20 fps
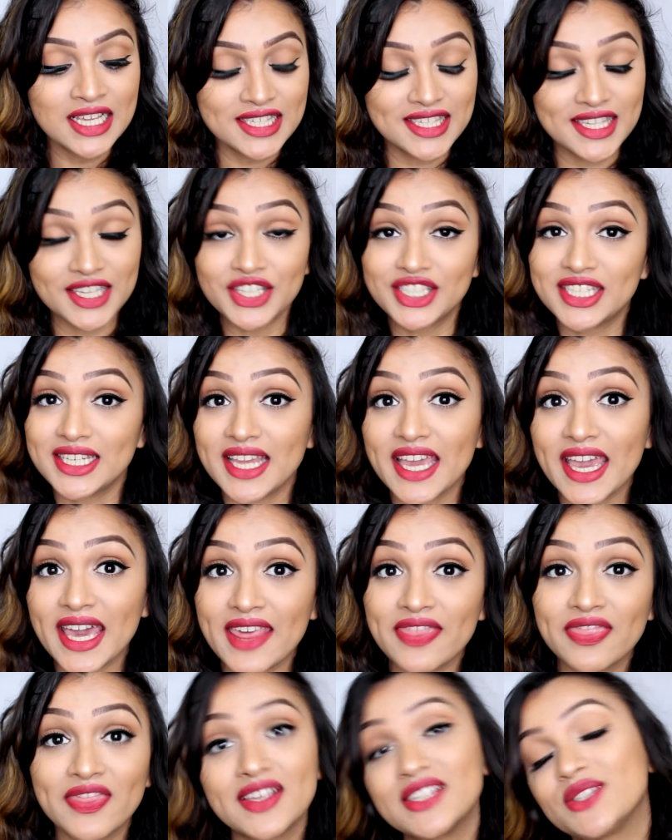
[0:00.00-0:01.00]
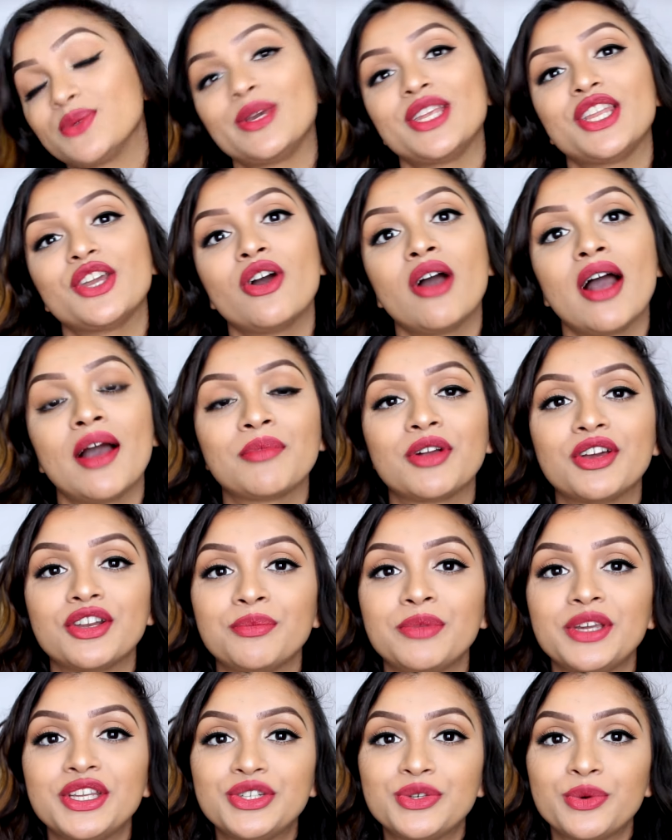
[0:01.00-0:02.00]
So today in this video, I'm
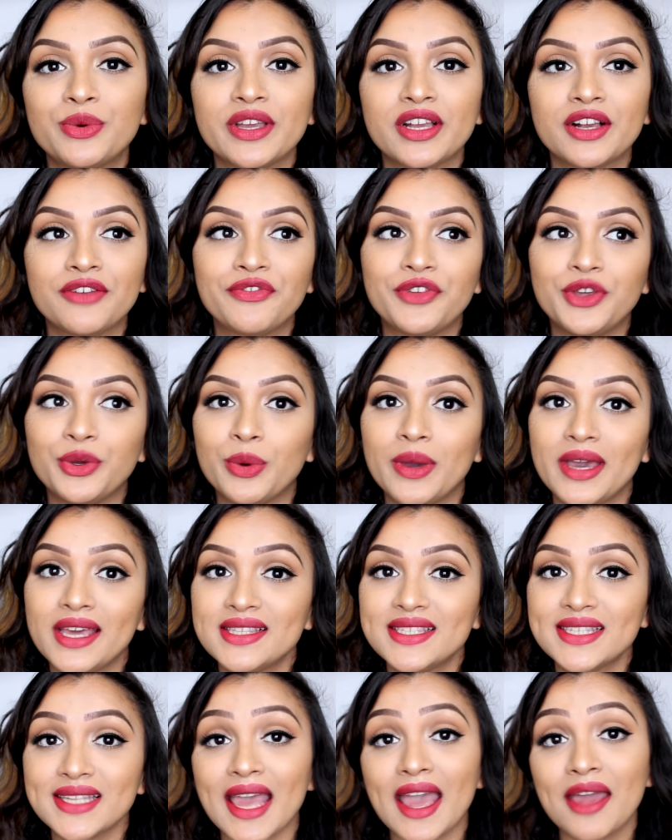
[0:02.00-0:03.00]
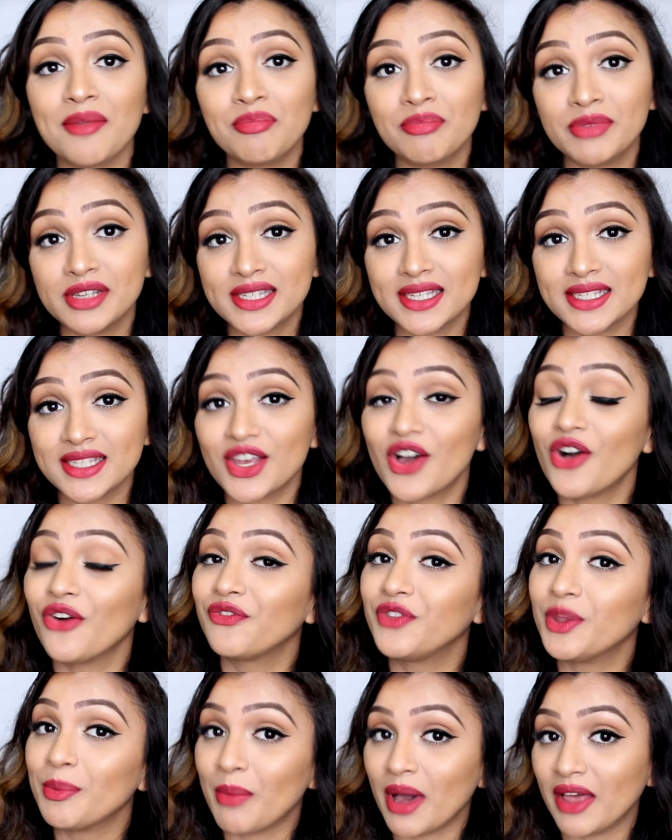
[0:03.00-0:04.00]
gonna be doing a few hits and misses
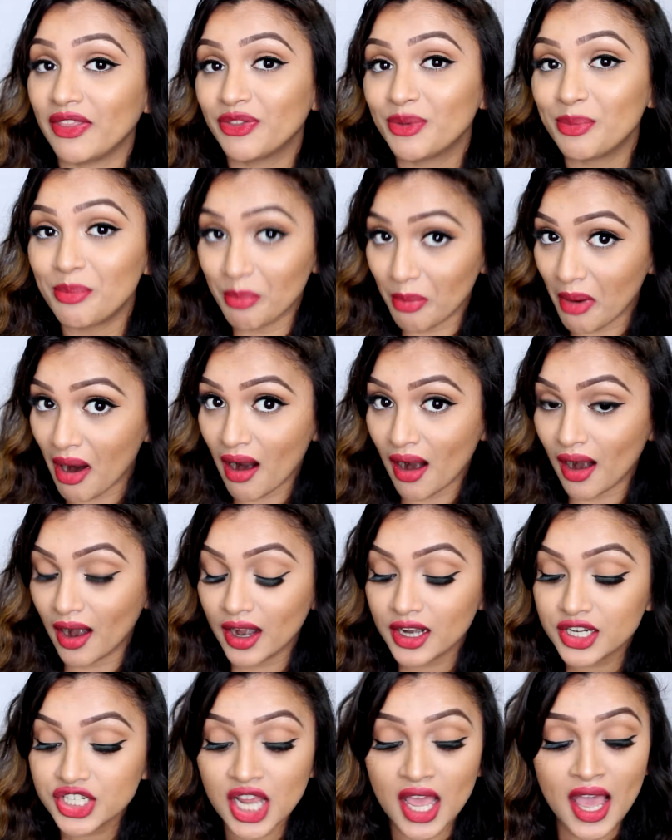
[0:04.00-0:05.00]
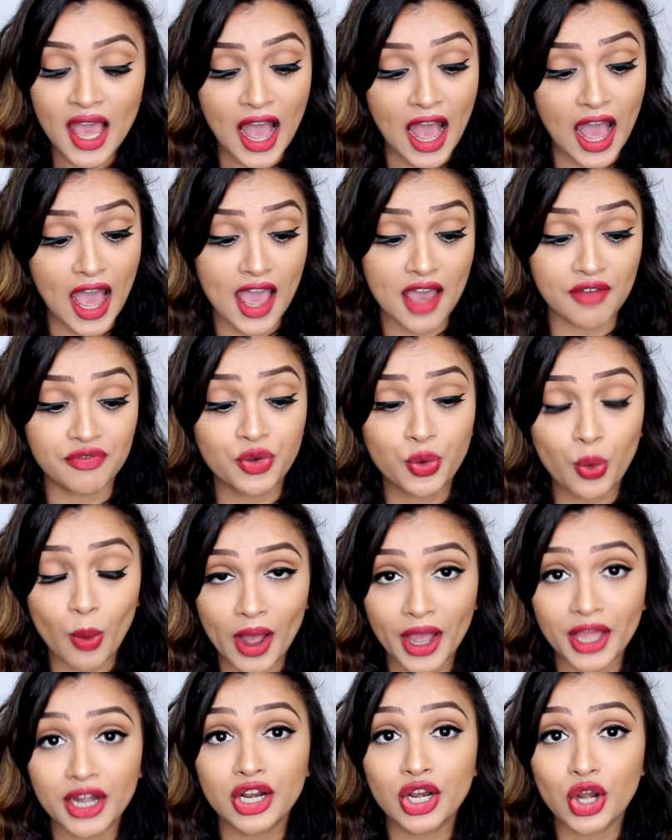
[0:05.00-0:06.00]
of the month March. I have
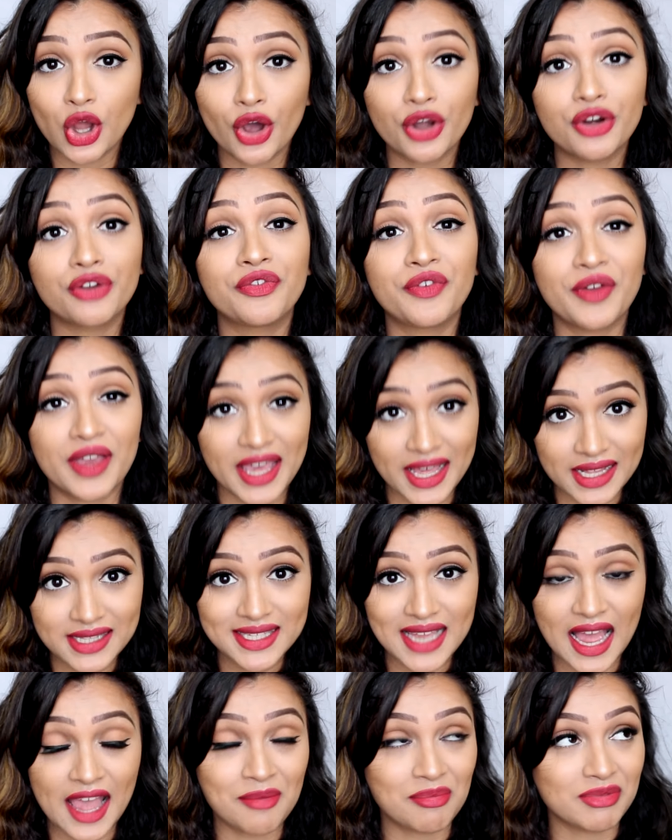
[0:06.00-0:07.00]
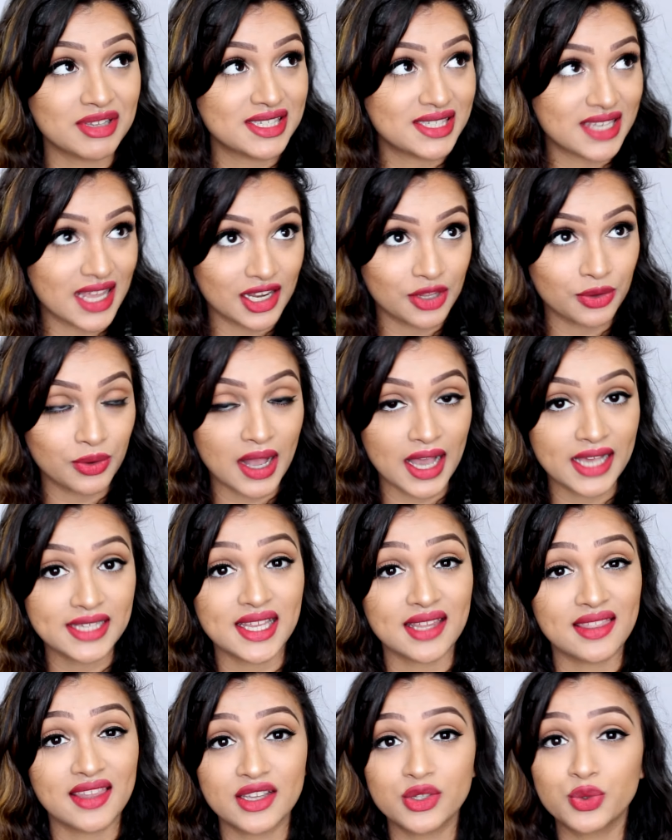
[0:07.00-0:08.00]
quite a lot of hits, I must tell you
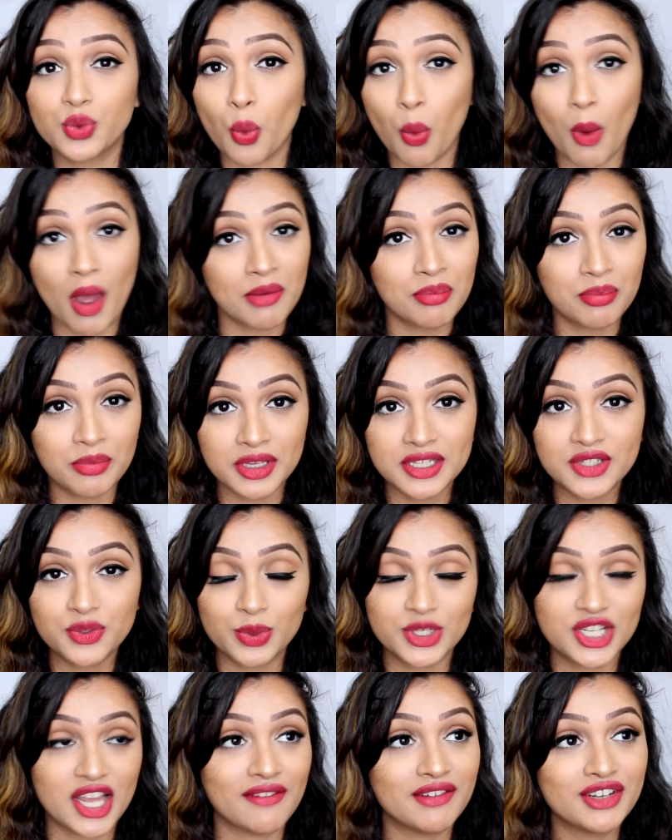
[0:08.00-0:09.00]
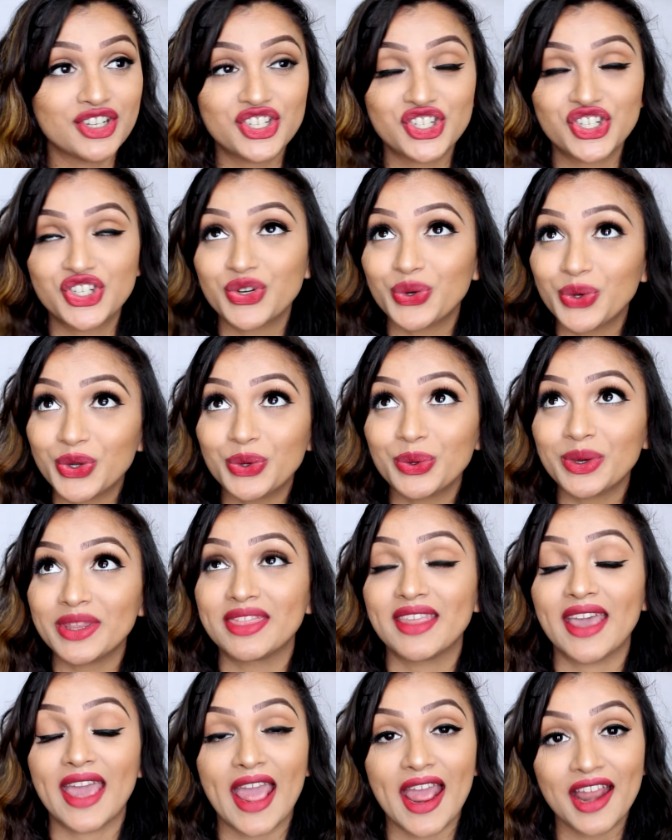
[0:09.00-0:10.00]
guys, and there's one miss which I will show you
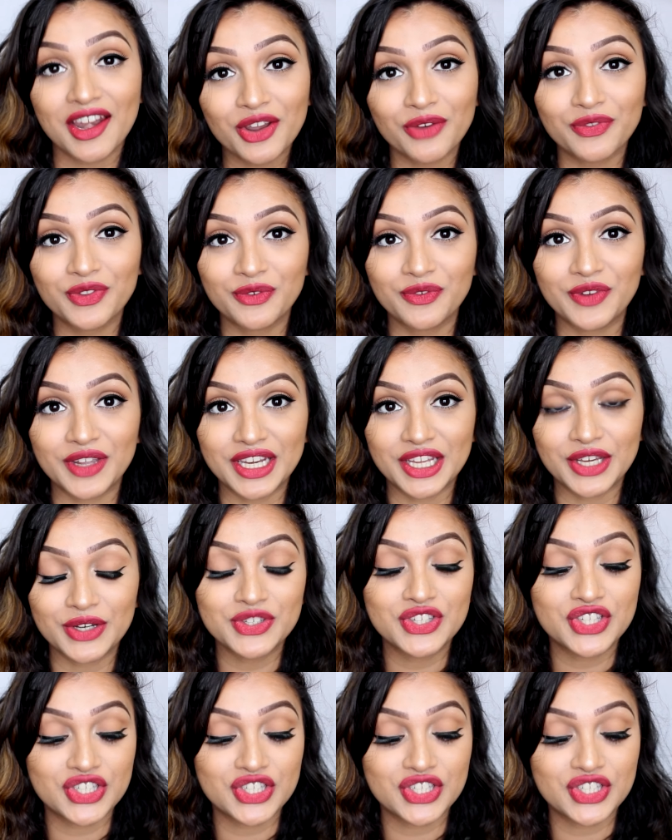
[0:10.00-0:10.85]
in the end of the video.